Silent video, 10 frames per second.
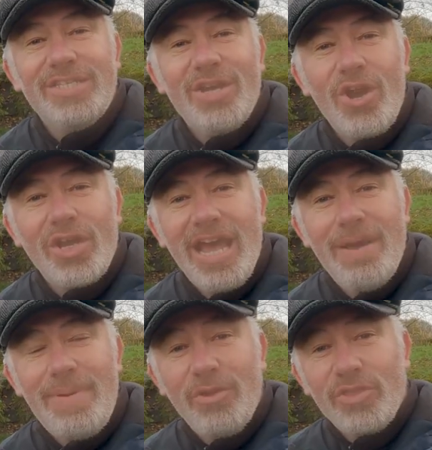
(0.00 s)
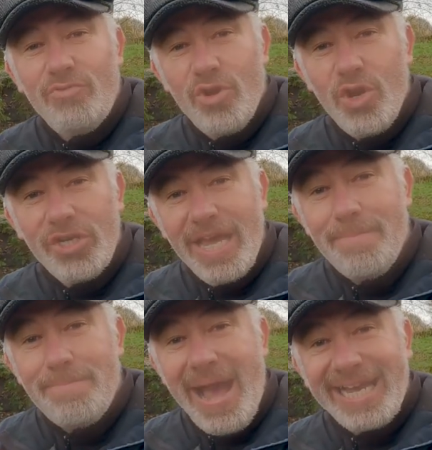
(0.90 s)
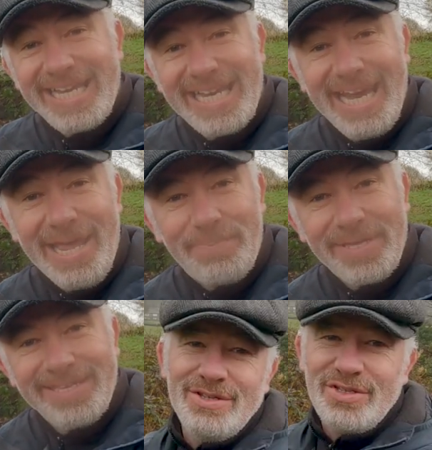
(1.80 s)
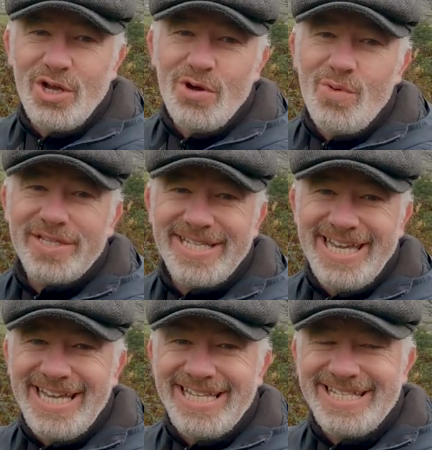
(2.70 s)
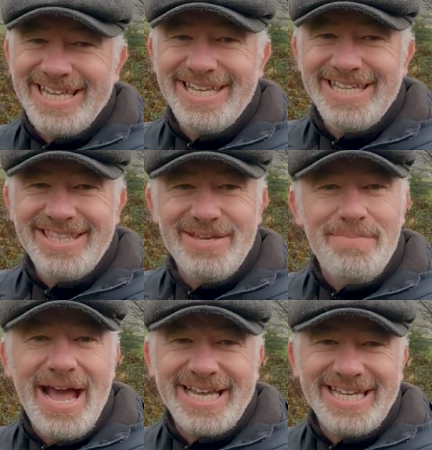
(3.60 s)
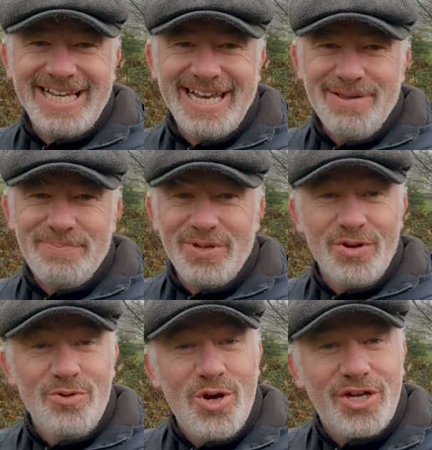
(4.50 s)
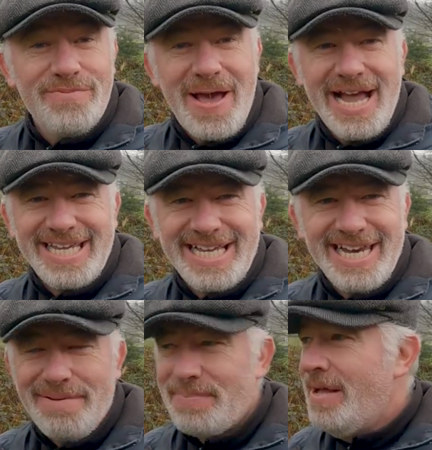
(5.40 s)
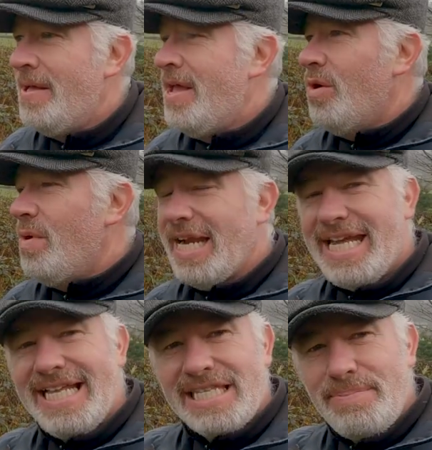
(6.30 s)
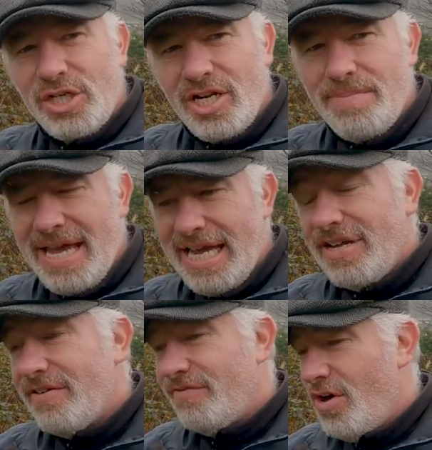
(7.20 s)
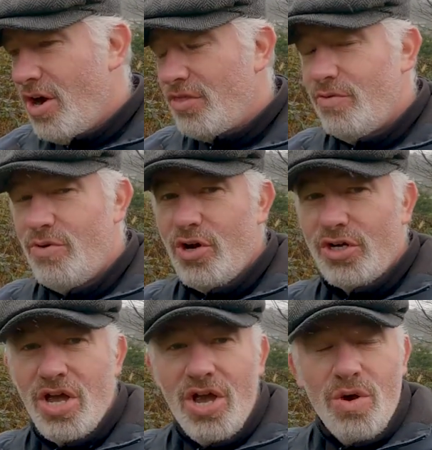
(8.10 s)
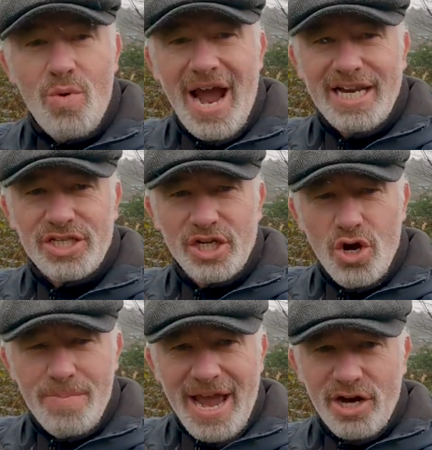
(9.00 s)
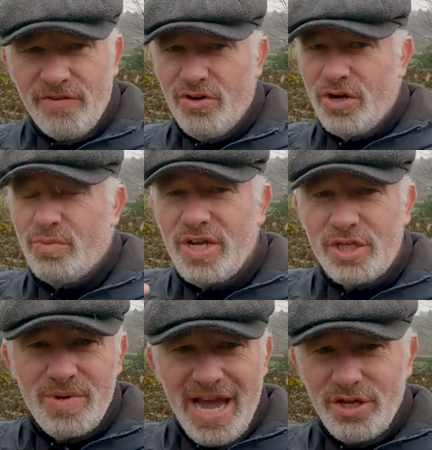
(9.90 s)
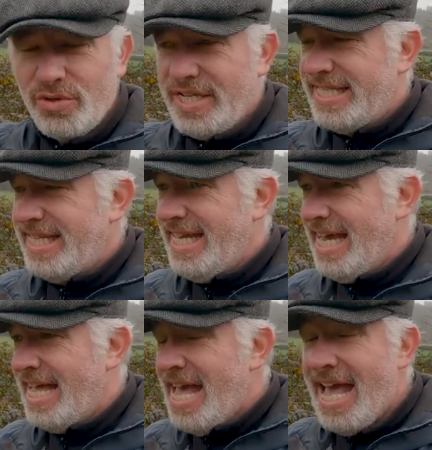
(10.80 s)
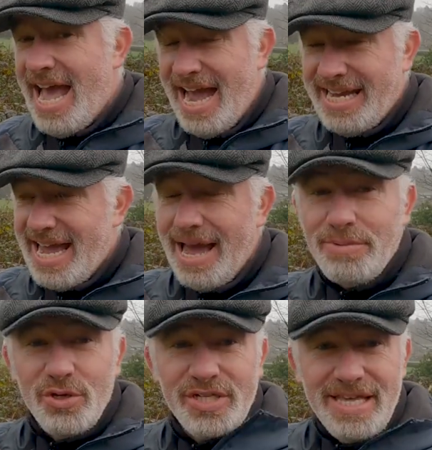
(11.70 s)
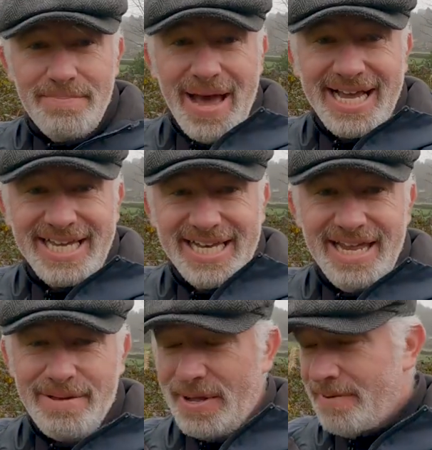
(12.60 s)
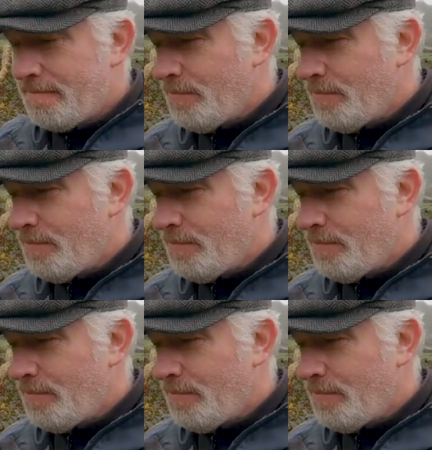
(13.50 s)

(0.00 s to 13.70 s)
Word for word: to talk about the Rode Mag Clip. So what is the Mag Clip, the Rode Mag Clip? Well, it's specially made for the Rode Wireless Go microphone, which we are using today. And I am using the Mag Clip.